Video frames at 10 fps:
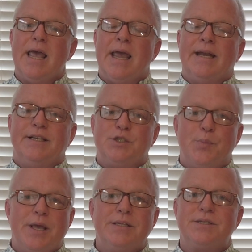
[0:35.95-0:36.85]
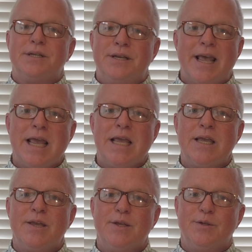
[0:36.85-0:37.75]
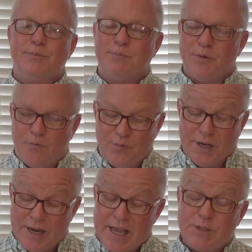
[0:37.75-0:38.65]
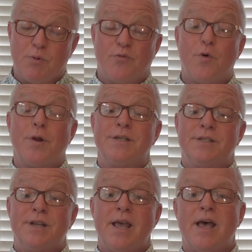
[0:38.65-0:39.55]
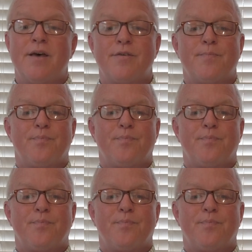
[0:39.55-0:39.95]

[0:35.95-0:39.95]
and he spends the days before his death